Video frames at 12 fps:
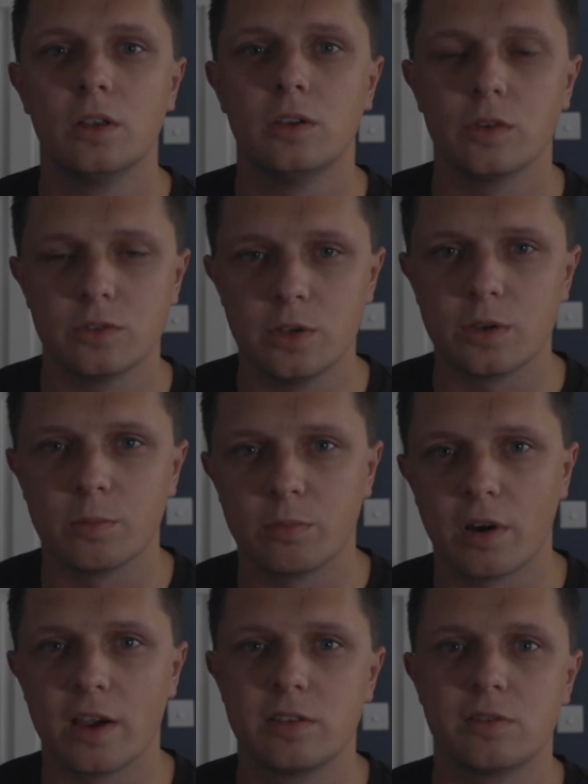not too
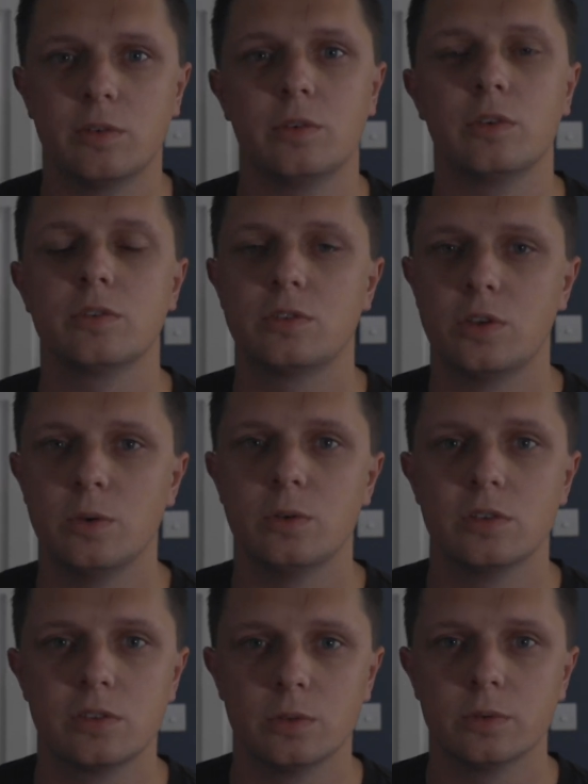compressed or not too
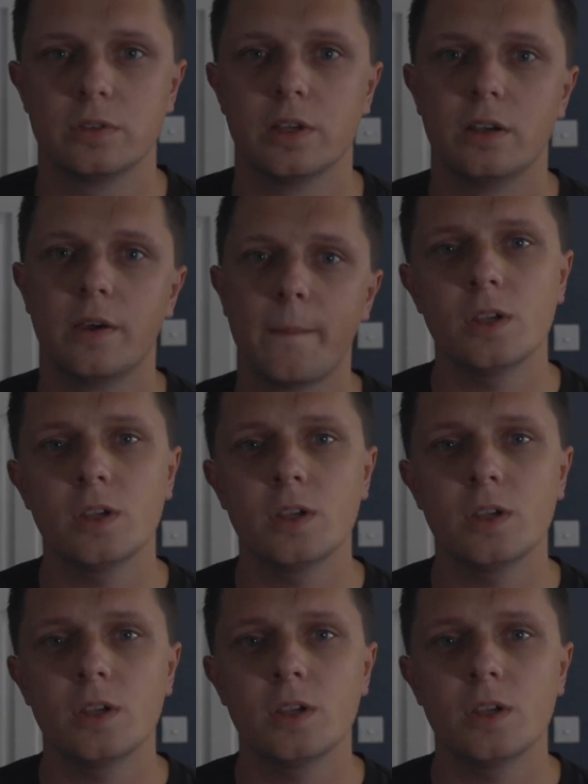distorted.